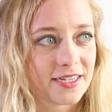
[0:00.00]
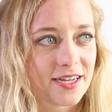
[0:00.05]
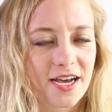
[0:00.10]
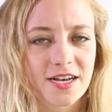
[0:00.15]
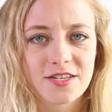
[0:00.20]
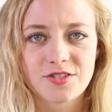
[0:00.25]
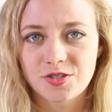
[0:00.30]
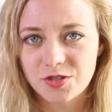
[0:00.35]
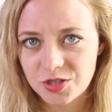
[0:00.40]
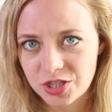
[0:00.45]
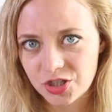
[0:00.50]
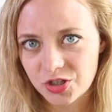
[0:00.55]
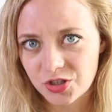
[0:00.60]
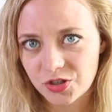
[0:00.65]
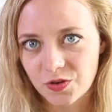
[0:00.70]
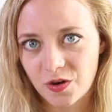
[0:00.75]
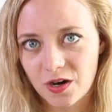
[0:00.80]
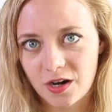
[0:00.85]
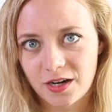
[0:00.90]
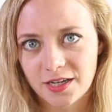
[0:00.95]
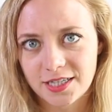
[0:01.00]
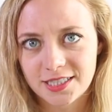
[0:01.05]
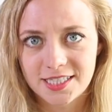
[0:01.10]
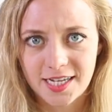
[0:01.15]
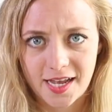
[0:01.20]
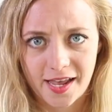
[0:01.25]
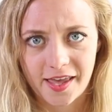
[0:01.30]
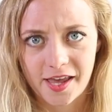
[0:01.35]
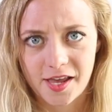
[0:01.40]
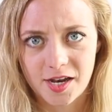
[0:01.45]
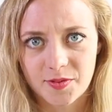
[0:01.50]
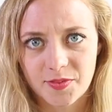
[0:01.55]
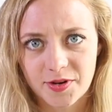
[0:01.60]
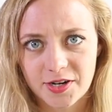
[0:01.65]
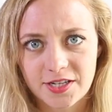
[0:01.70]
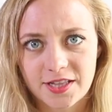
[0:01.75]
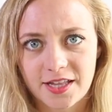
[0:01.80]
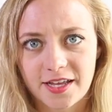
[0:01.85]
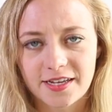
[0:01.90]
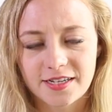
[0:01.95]
as you do on decade
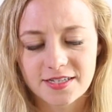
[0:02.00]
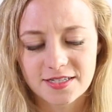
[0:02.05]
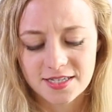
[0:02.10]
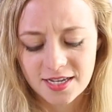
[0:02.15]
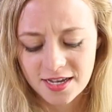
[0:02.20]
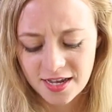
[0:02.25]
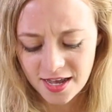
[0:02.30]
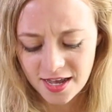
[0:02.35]
birthdays.